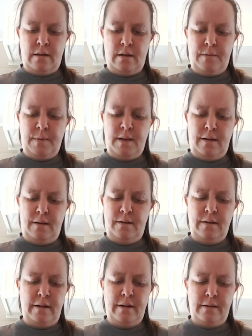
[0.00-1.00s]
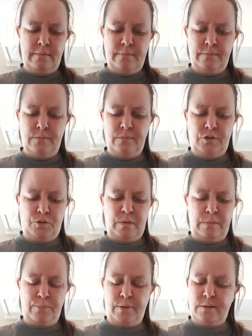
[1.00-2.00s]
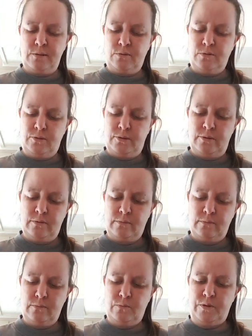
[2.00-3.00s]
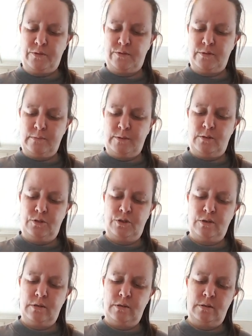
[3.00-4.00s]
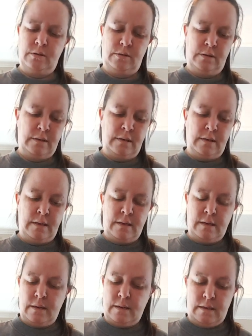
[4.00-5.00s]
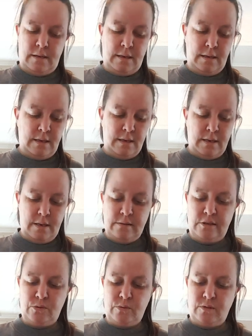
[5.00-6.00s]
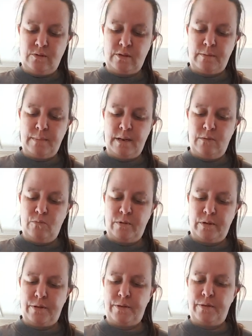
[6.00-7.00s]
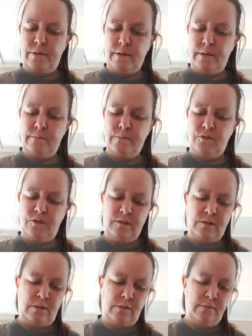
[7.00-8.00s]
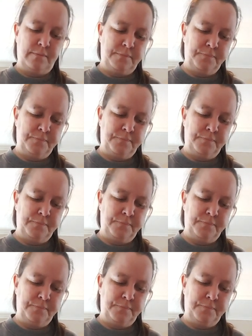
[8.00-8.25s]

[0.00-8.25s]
I made sweet pretzels with cinnamon and sugar. And these ones I made with sea salt.